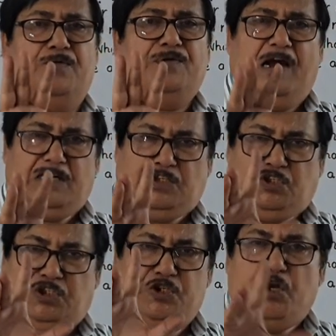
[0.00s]
are
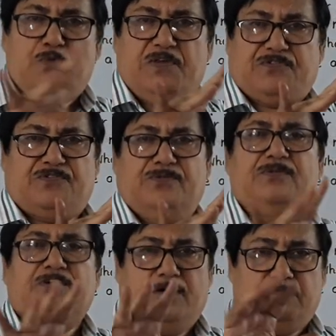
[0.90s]
synonymous
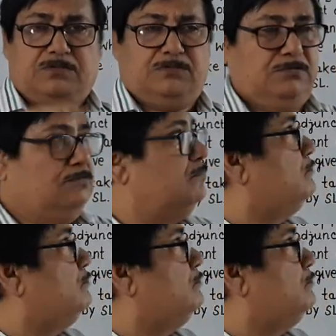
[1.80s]
terms.